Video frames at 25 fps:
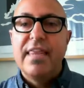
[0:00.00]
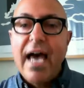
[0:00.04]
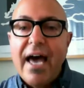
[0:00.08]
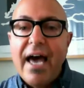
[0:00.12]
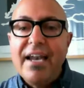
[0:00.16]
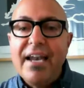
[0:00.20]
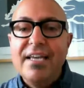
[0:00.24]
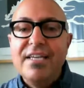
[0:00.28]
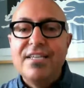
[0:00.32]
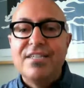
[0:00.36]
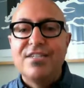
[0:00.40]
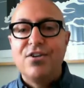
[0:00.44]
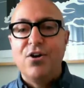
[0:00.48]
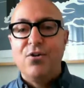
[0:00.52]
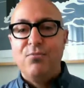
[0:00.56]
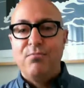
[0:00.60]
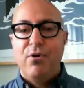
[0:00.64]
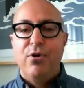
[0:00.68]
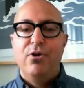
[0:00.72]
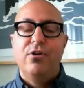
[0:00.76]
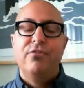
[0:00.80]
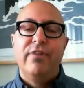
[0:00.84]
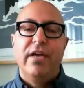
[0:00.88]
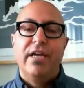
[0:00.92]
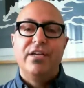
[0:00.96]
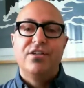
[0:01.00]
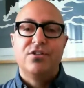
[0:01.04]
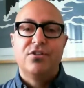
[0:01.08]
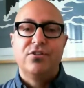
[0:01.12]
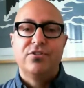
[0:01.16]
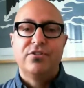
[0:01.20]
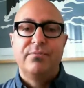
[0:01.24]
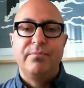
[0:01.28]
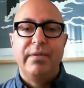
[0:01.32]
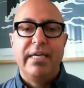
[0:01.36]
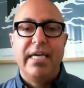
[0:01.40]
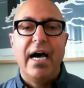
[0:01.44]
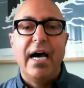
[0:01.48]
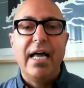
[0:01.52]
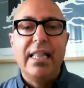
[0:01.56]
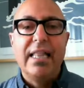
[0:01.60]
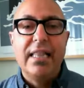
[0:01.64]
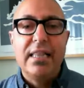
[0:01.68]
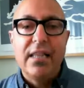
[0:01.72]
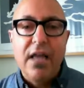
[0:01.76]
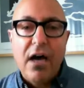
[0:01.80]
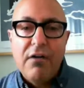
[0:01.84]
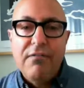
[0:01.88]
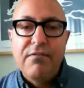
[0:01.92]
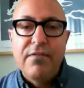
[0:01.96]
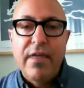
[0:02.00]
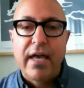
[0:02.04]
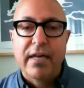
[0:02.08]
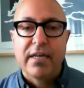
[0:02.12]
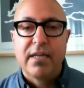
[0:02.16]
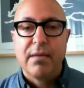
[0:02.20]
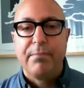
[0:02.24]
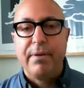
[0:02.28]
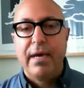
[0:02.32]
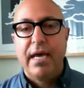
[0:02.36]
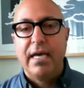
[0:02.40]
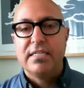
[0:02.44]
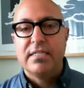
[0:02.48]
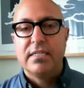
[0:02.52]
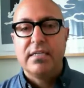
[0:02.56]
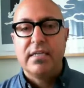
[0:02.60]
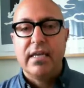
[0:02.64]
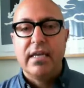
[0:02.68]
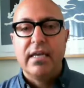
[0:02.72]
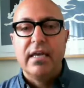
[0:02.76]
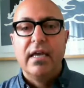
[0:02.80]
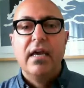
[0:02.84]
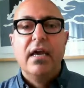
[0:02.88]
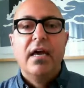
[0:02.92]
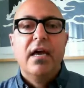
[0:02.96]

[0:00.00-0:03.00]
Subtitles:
That is so motivational to me. I love that capacity.